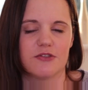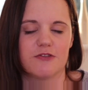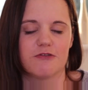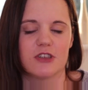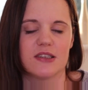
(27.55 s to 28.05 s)

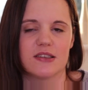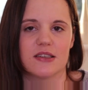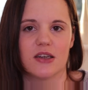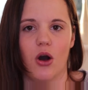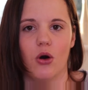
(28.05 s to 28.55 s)

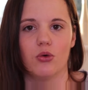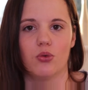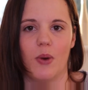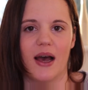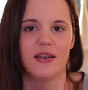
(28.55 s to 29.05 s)
freezing cold
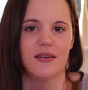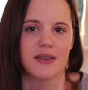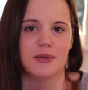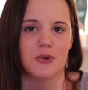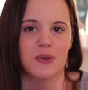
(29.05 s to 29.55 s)
wet
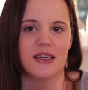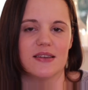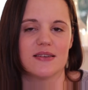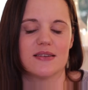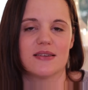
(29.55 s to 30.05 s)
yucky
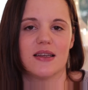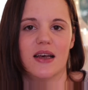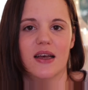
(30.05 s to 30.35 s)
mornings.